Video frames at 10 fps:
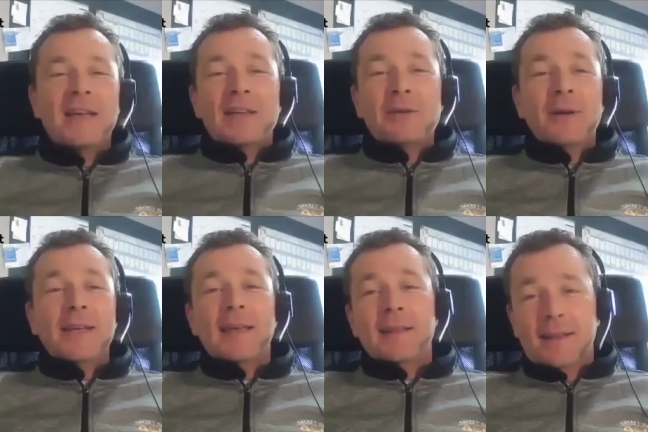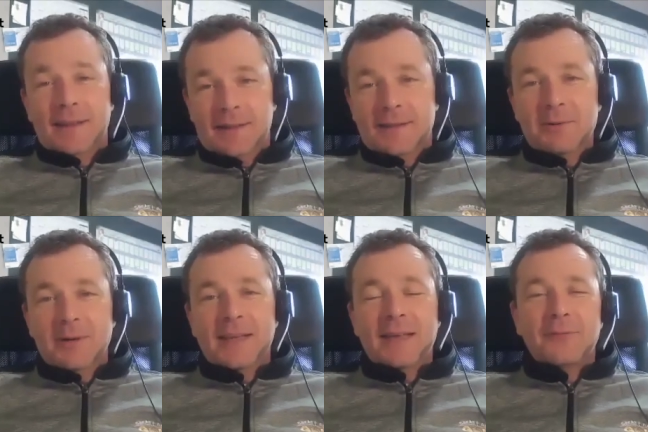you want to get uh, you
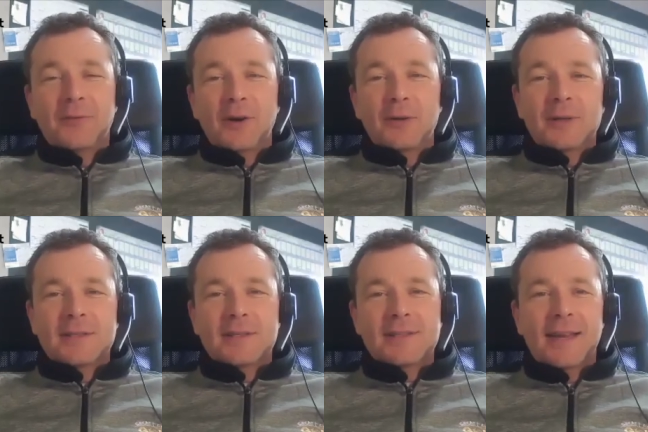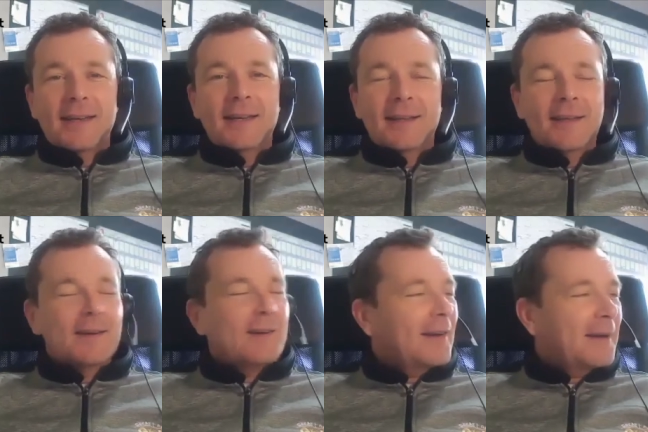want to get followers to send in
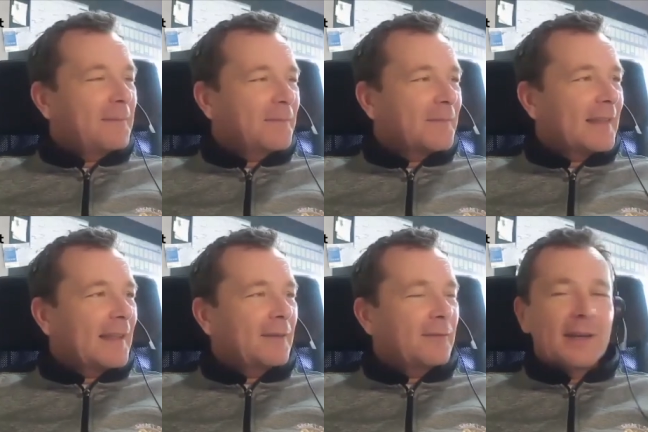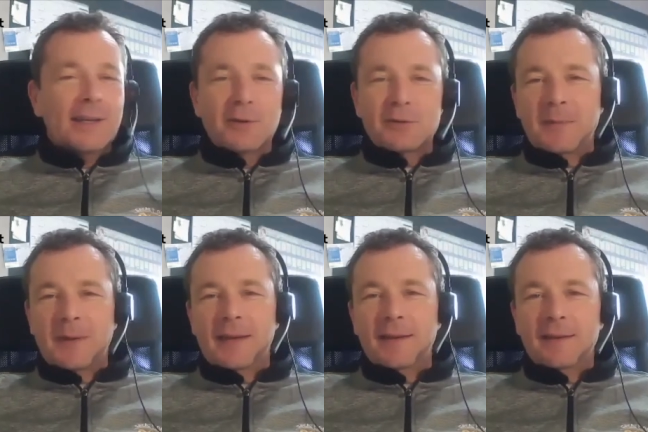their um, their videos,
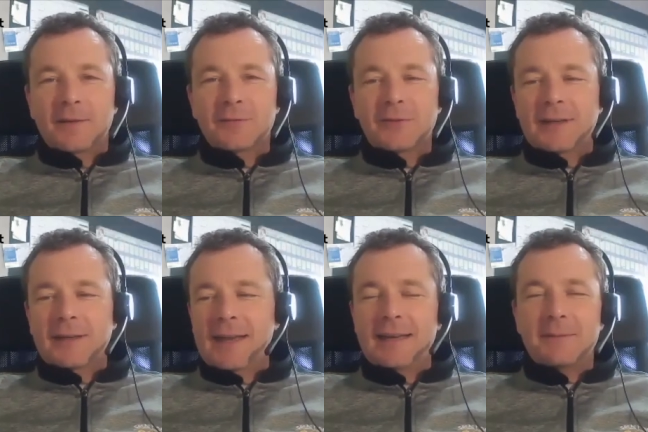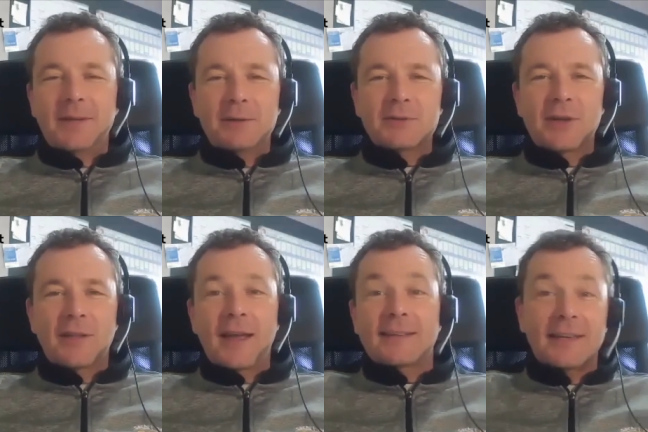Mike, of uh, anybody who's got
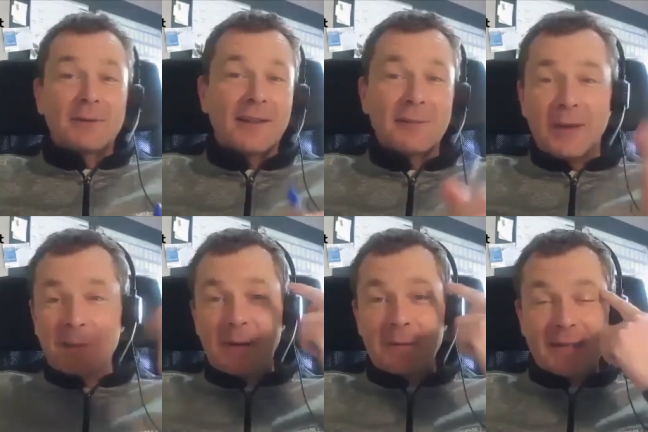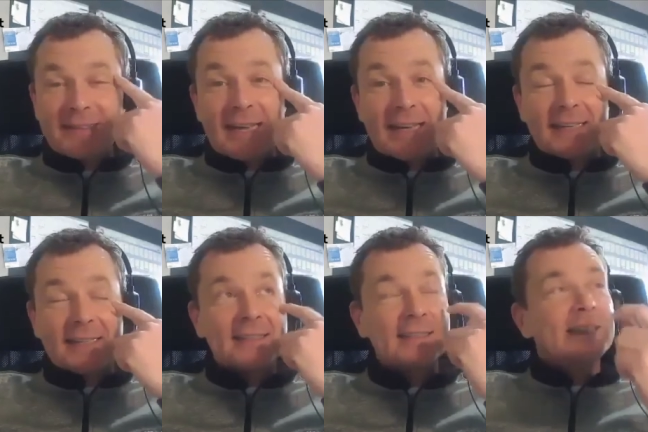that. I tell you another way. I played with my dad
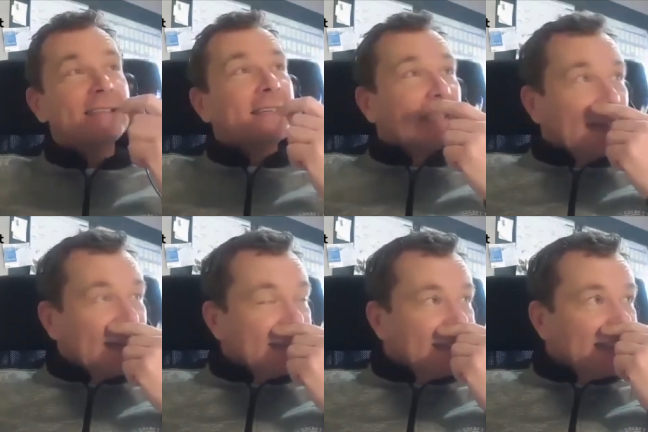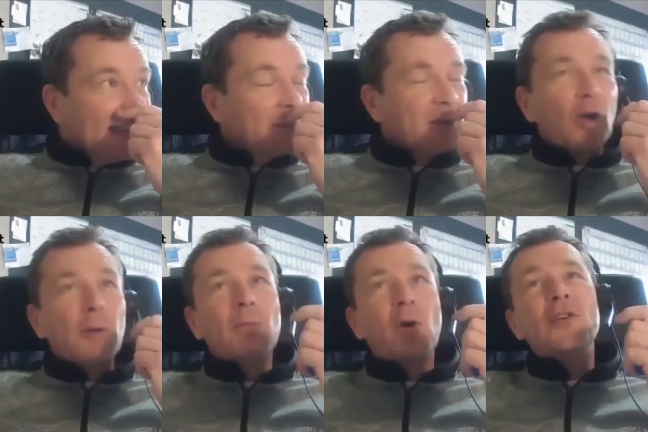at at yeah. uh, it was
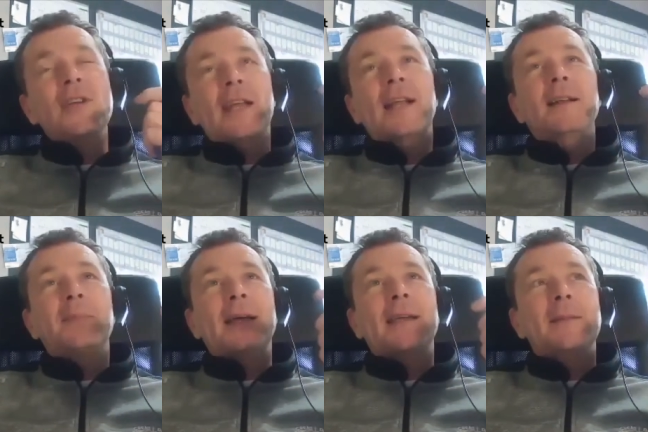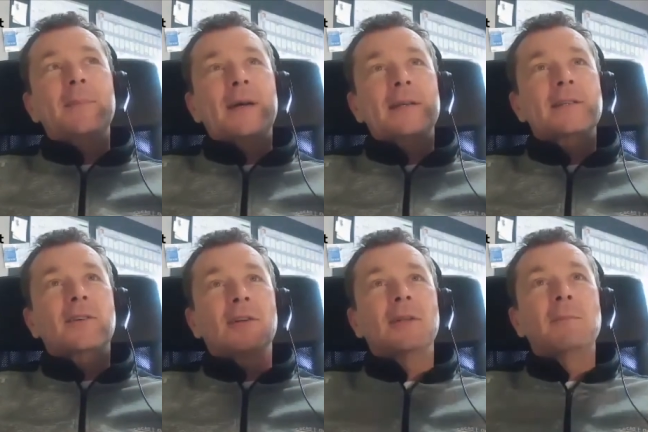called Mond Nickel back in the past. It's
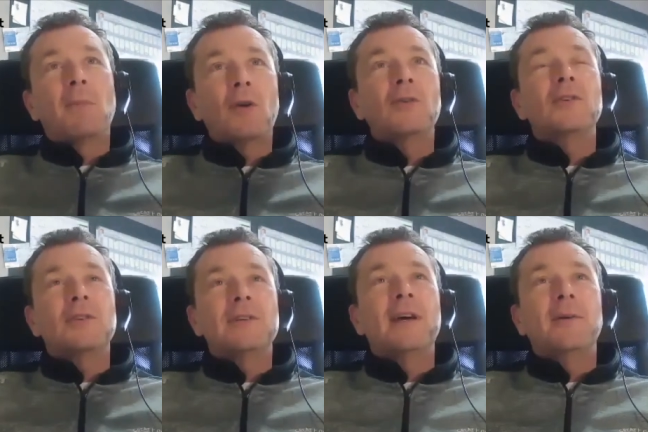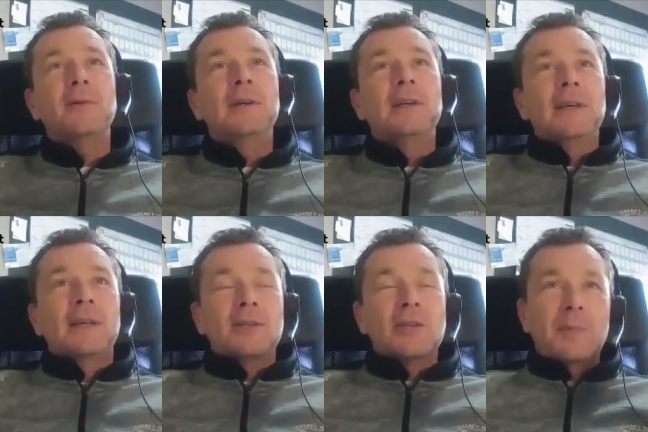called the Mond now
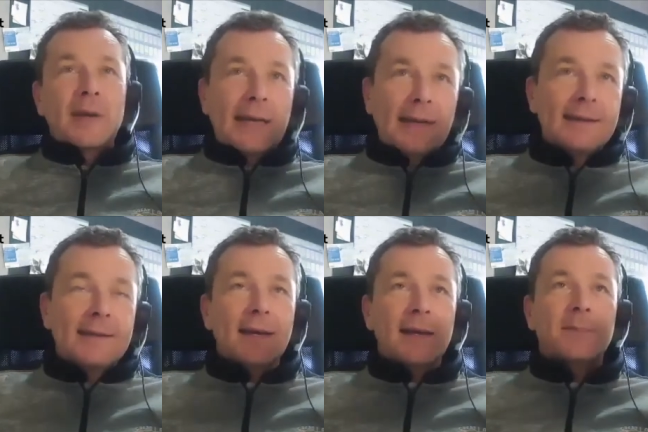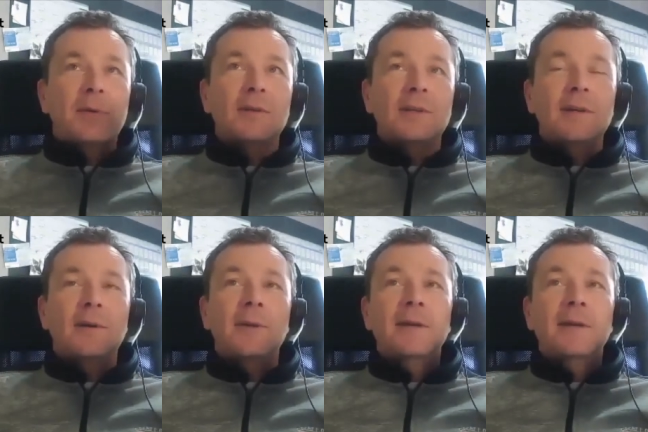just by Clydach, Pontardawe.